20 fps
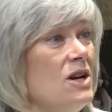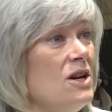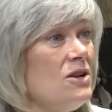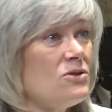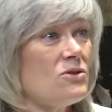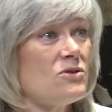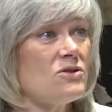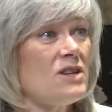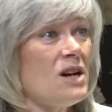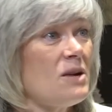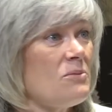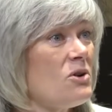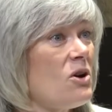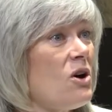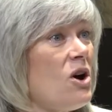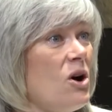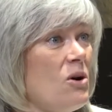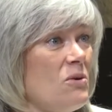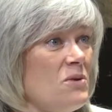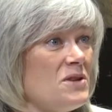So cyber
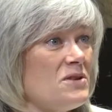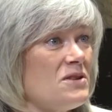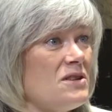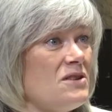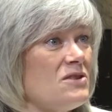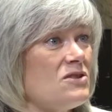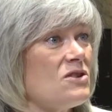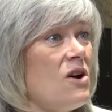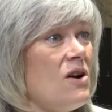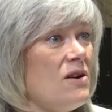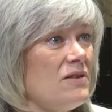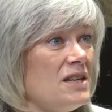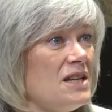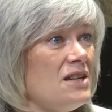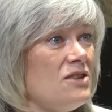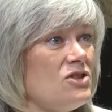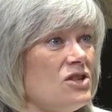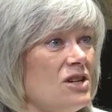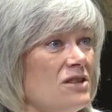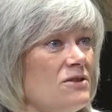always is on the
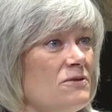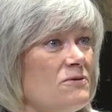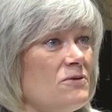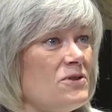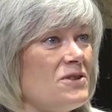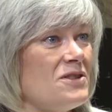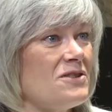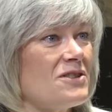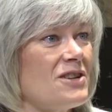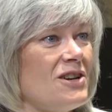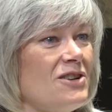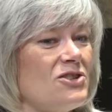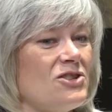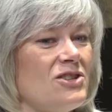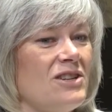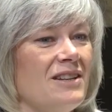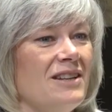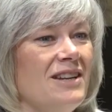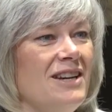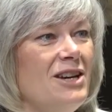agenda for
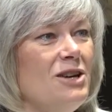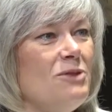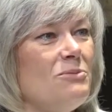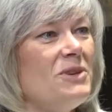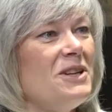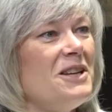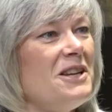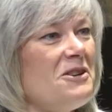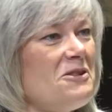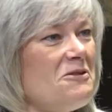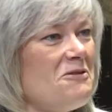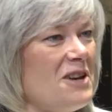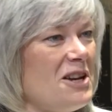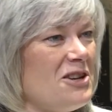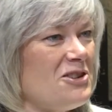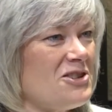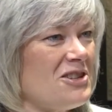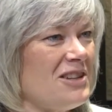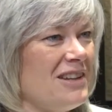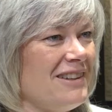discussion. But
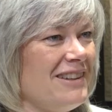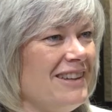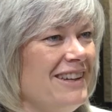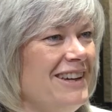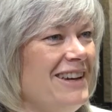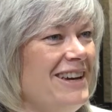innovation.